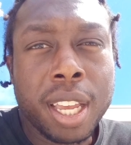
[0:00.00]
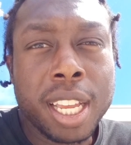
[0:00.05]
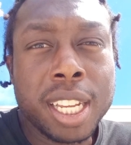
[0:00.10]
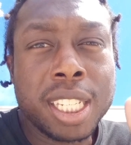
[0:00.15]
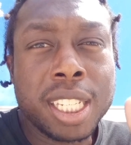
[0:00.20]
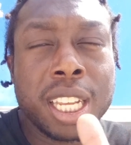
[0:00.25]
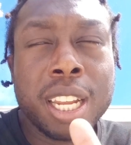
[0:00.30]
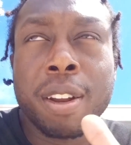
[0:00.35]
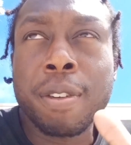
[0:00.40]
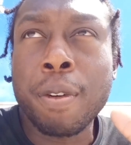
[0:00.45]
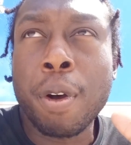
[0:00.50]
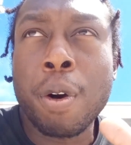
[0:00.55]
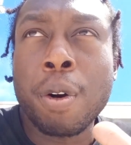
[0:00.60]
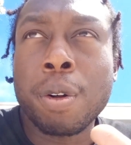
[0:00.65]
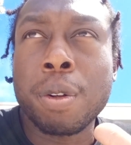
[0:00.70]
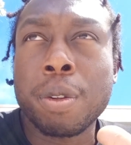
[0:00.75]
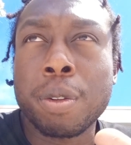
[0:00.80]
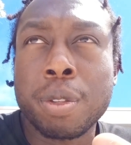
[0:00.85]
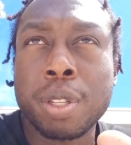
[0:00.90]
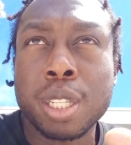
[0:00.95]
instead of
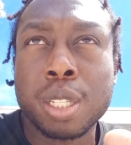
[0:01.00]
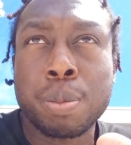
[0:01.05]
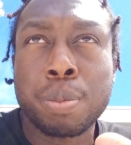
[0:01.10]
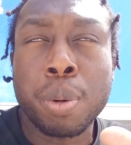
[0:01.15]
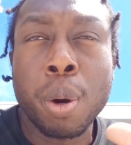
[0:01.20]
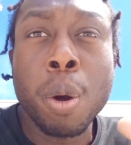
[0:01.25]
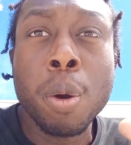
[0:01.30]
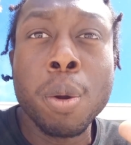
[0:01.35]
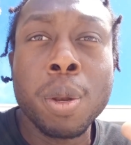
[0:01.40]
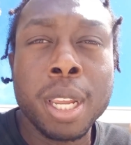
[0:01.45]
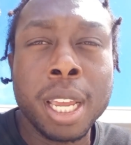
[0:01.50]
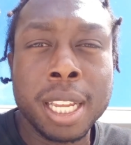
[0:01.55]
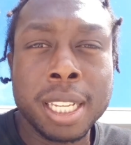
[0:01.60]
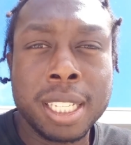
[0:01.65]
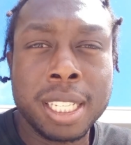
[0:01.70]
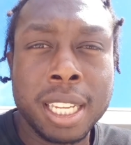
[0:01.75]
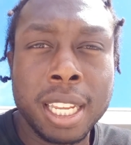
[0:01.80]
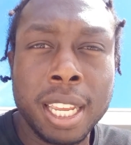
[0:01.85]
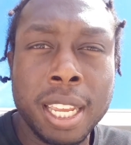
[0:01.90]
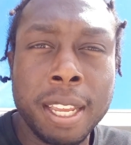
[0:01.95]
all this
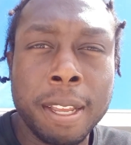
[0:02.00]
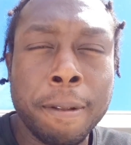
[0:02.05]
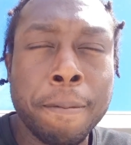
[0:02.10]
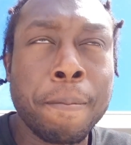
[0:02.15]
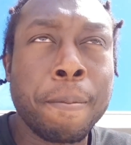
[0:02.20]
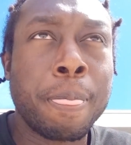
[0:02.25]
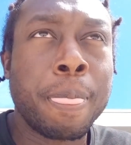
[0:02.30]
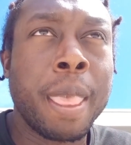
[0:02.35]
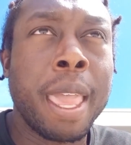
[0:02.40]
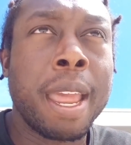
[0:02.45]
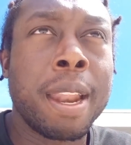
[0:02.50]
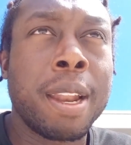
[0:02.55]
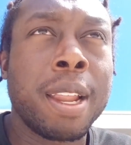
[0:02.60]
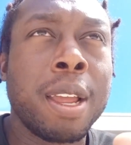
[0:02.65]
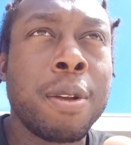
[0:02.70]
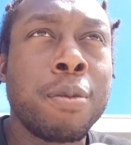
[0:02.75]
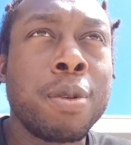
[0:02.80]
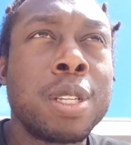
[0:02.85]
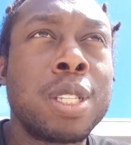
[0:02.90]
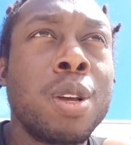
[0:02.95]
protesting that
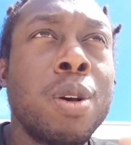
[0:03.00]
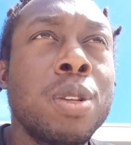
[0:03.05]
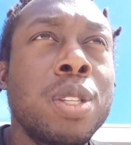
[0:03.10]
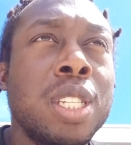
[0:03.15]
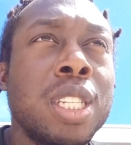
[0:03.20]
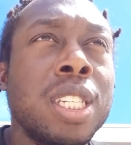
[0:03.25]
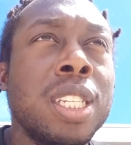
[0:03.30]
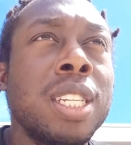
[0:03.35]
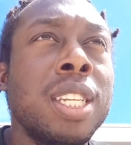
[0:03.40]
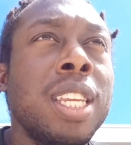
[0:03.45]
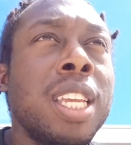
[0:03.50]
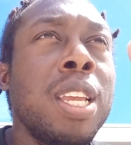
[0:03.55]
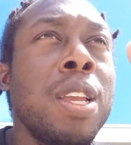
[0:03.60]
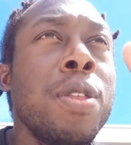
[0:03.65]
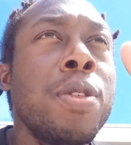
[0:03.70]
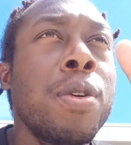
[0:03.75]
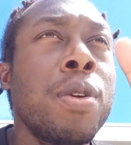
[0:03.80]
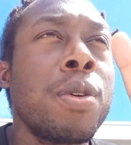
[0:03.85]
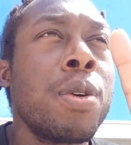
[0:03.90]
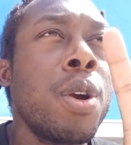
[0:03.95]
results in
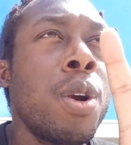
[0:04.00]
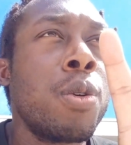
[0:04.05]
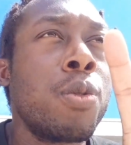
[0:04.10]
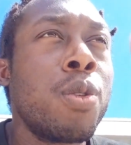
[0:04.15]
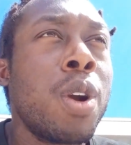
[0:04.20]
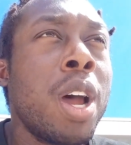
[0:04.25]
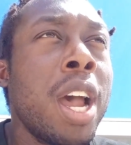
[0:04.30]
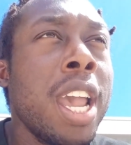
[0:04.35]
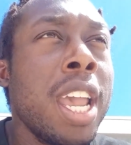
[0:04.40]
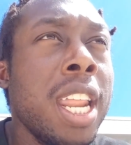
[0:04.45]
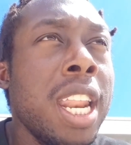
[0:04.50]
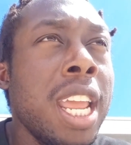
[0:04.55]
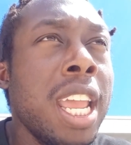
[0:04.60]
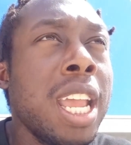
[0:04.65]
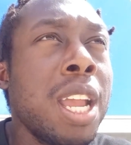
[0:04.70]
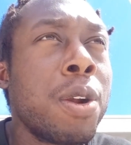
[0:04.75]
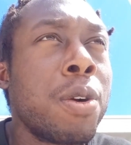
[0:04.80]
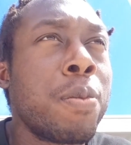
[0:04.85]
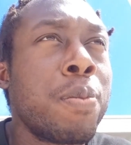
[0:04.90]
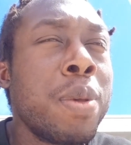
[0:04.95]
either
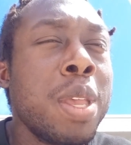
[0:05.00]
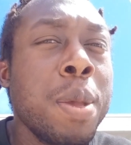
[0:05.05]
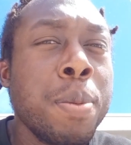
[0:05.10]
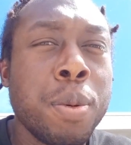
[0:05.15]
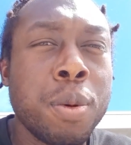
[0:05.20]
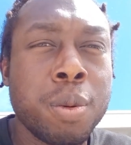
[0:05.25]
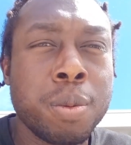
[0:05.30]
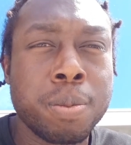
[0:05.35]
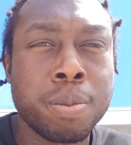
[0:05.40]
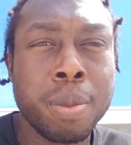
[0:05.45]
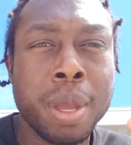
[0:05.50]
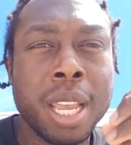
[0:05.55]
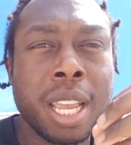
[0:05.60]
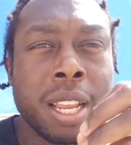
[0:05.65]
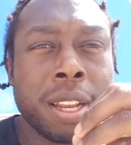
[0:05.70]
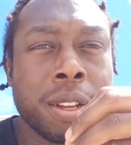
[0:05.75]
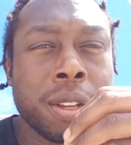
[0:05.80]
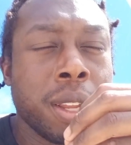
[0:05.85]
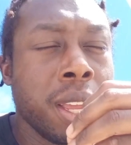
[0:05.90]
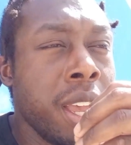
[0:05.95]
rioting or people
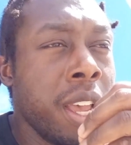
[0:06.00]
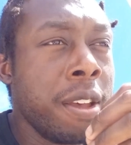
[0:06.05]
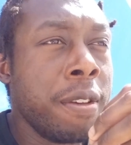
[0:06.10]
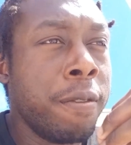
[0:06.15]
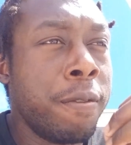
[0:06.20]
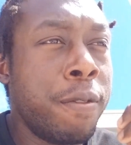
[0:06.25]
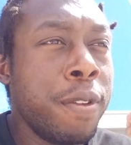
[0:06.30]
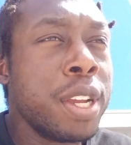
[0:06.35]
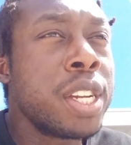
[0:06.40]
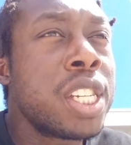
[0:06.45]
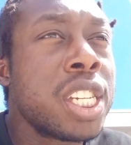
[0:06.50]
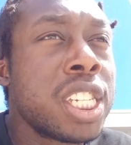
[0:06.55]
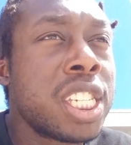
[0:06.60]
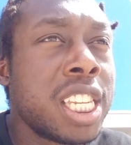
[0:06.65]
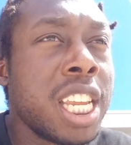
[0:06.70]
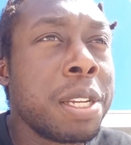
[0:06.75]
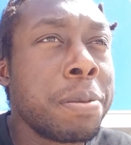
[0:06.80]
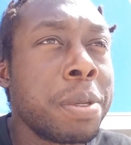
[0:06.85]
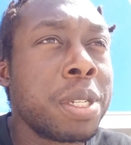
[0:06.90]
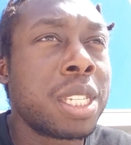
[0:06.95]
making vicious
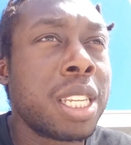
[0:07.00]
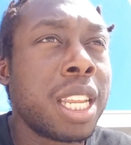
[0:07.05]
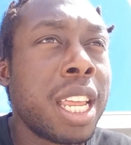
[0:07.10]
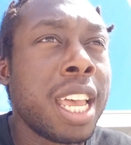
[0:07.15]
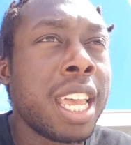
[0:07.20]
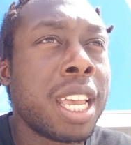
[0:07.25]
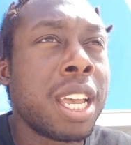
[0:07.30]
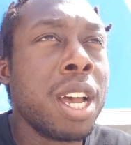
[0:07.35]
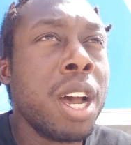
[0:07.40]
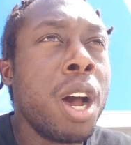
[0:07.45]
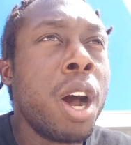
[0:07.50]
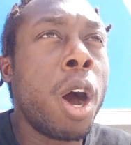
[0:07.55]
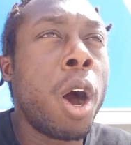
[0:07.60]
statements like